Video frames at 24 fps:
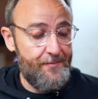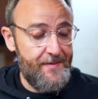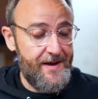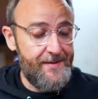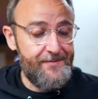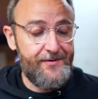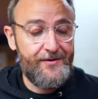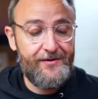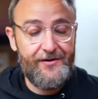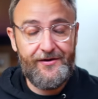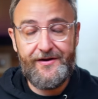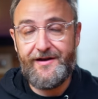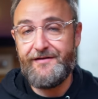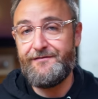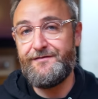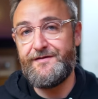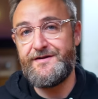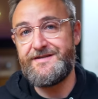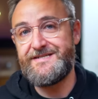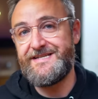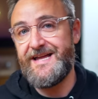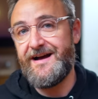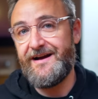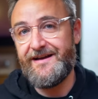maybe you're looking for a
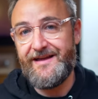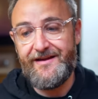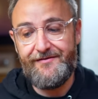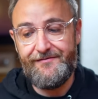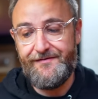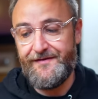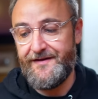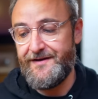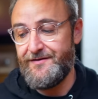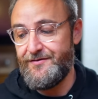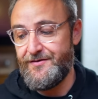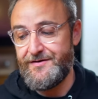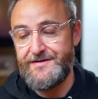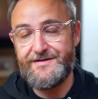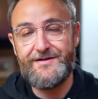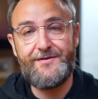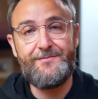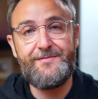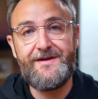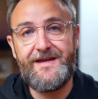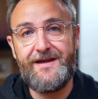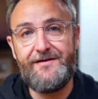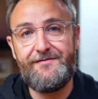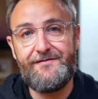stocking filler or
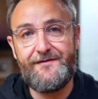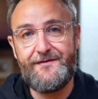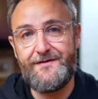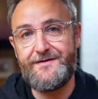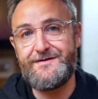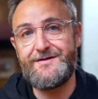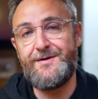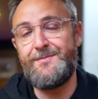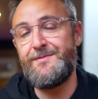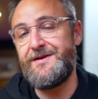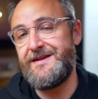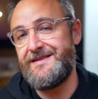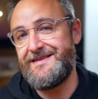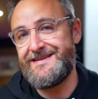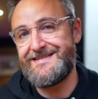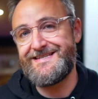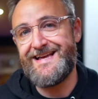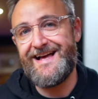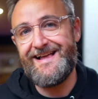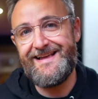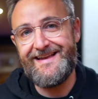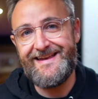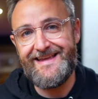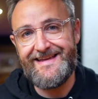some gift for somebody this
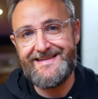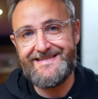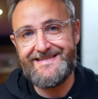holiday